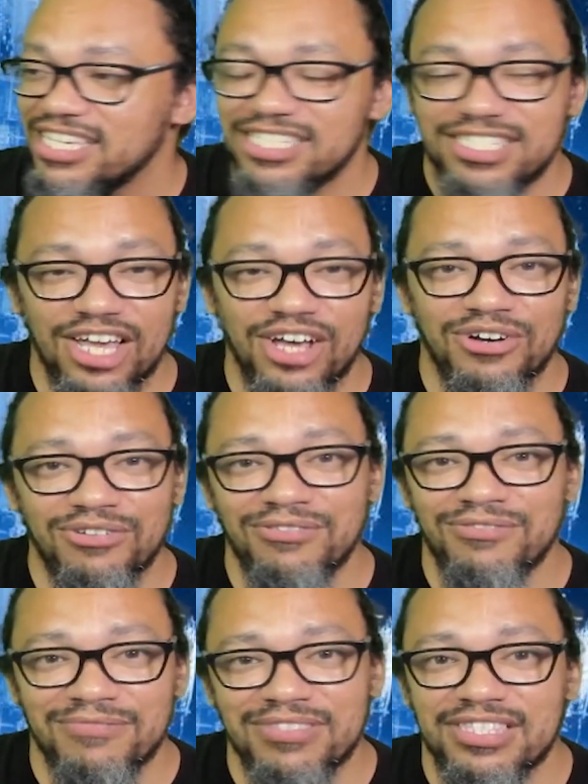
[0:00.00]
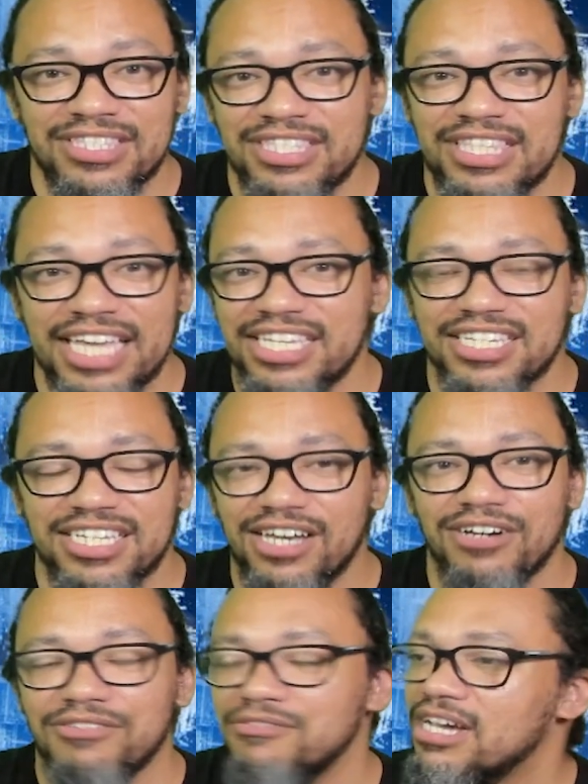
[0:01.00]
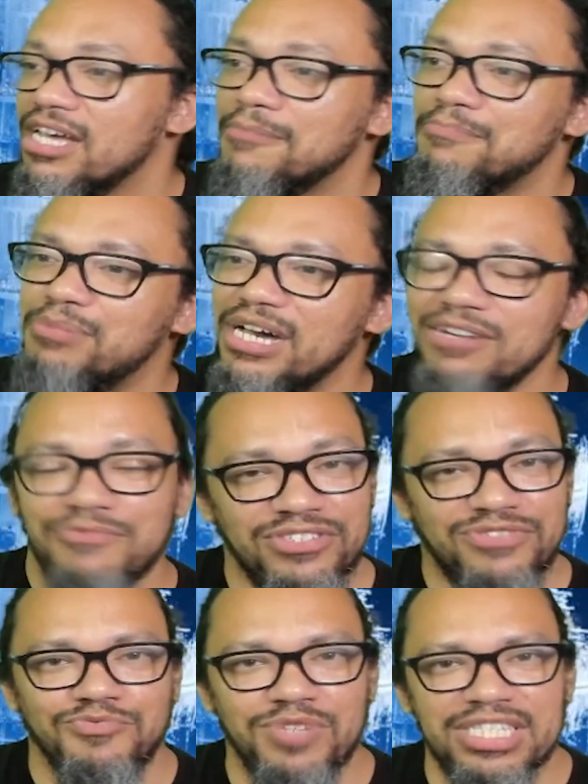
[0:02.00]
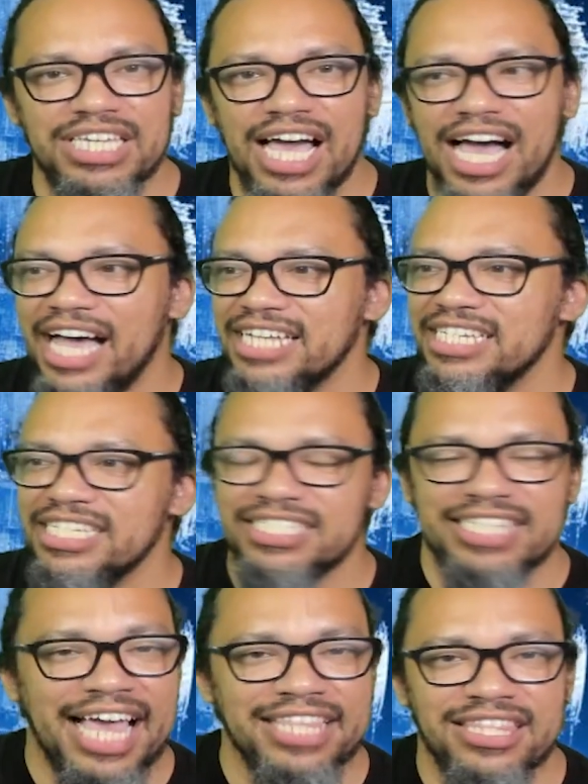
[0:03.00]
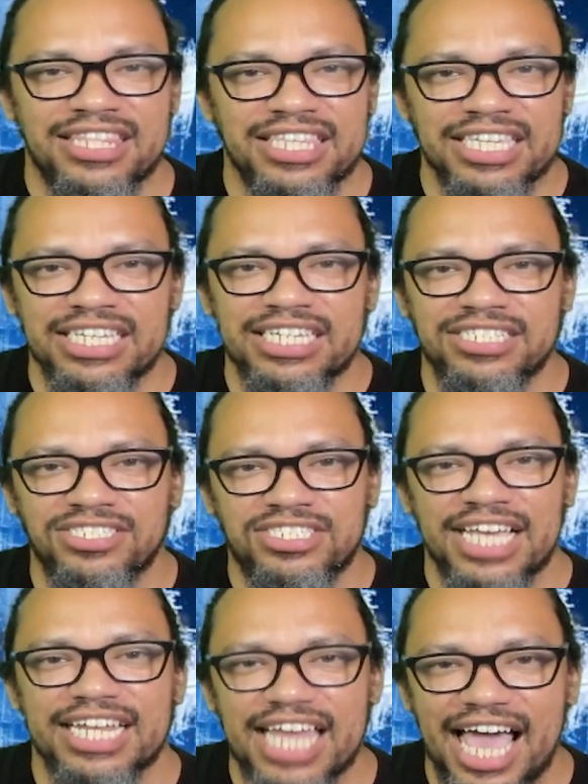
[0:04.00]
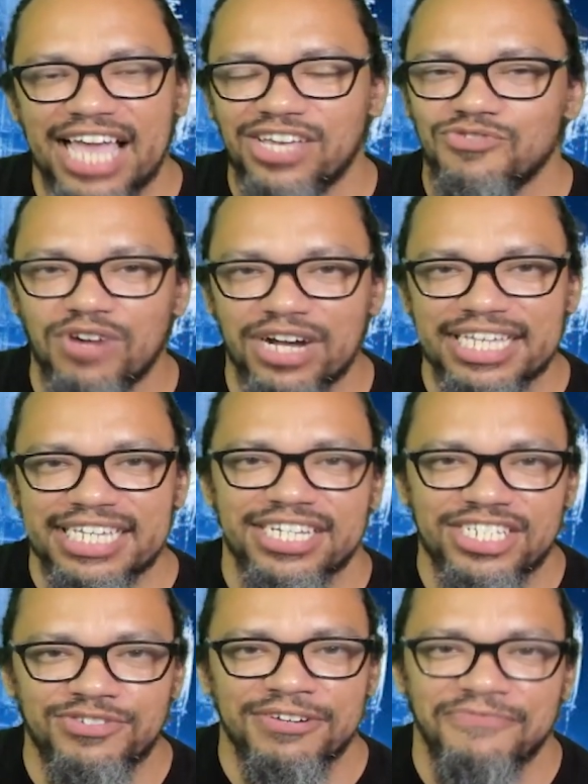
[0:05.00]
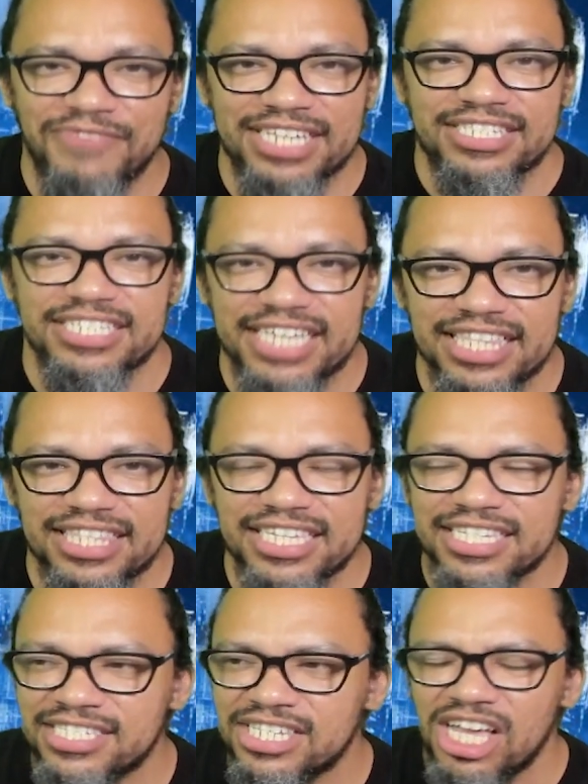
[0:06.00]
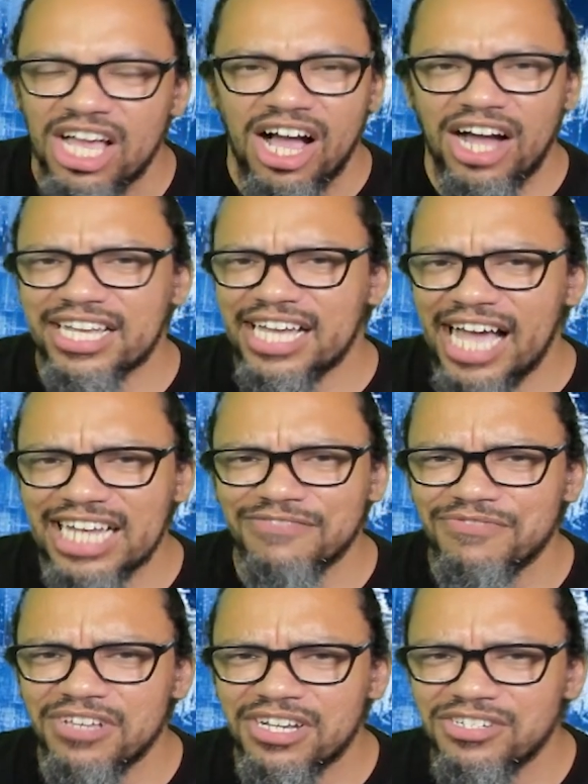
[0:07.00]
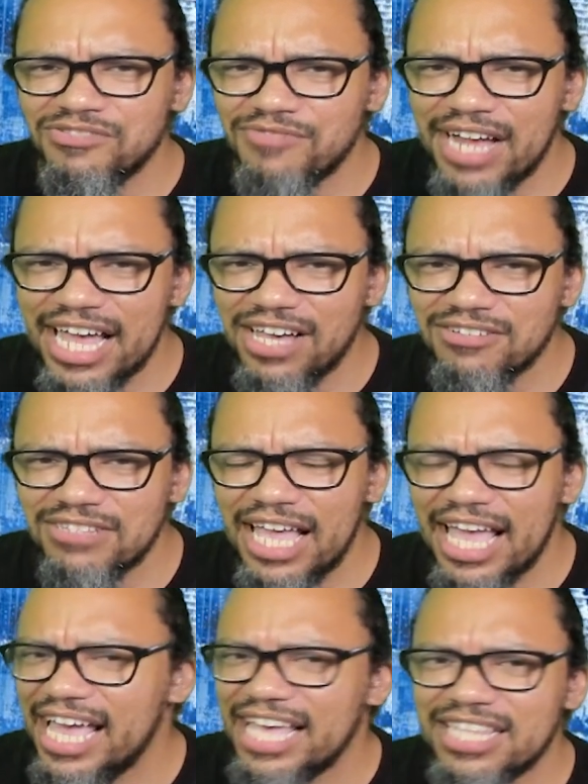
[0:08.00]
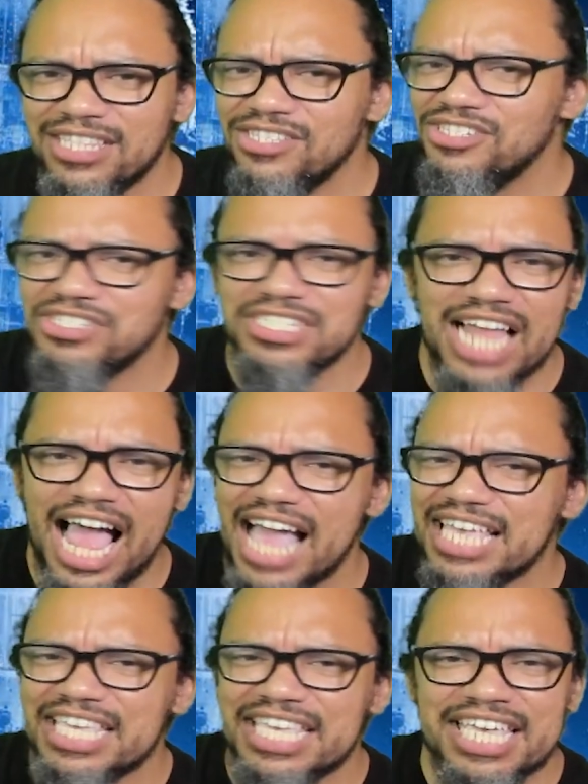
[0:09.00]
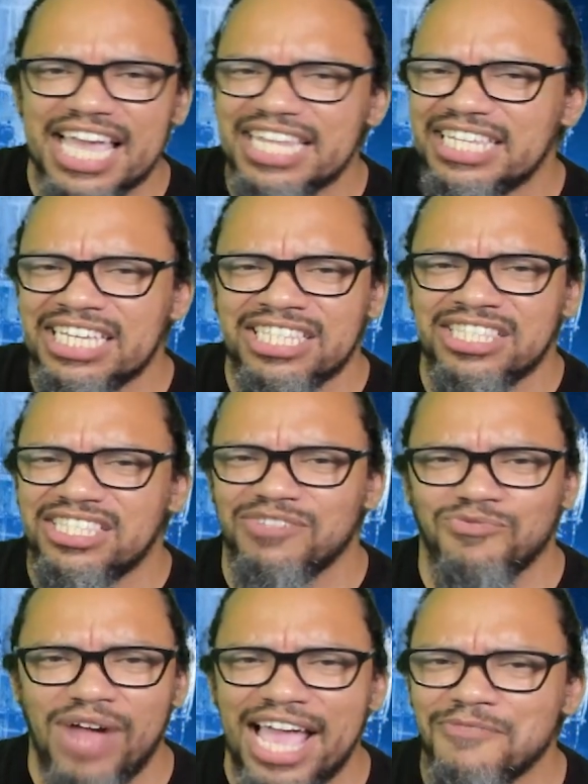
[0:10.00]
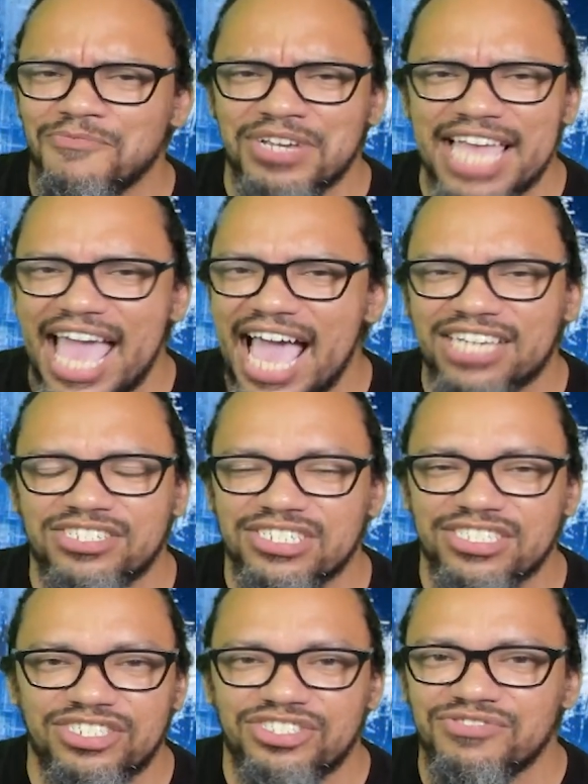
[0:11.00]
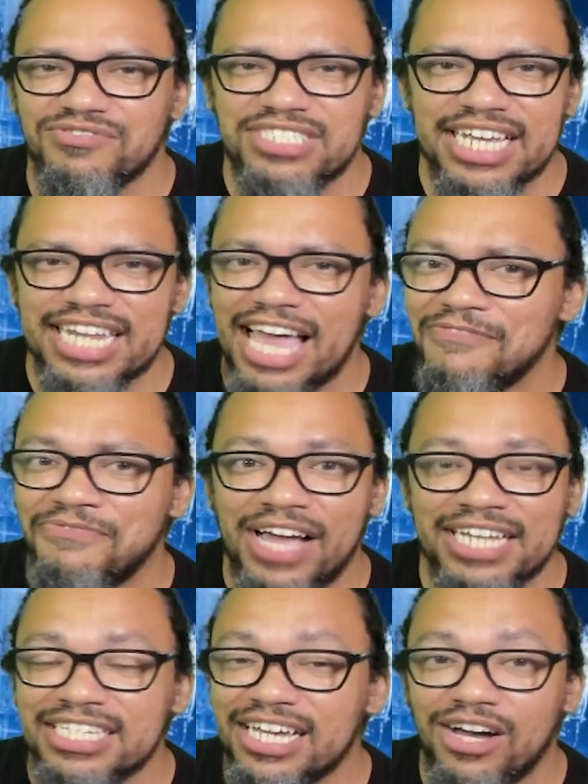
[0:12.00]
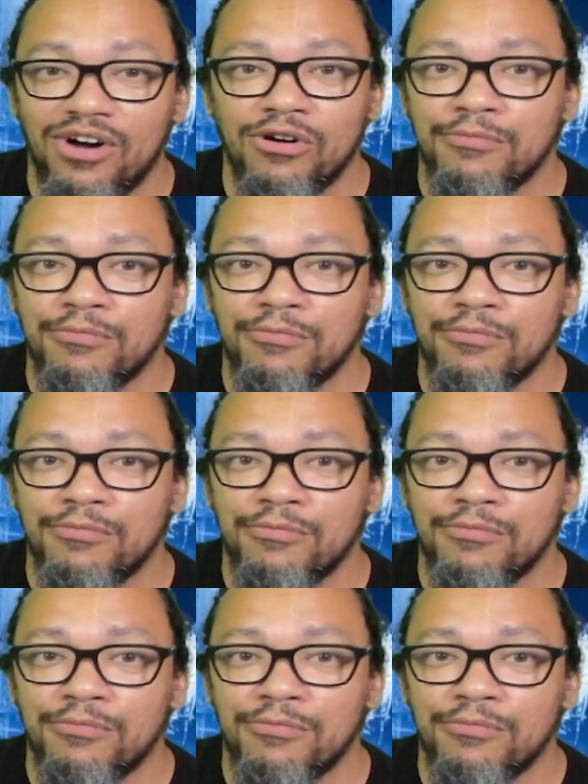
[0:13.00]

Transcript: So there you go. But what's really odd is that the Jedi who are here to investigate this are kind of looking around, and you're not getting the right reaction to Jedi finding a whole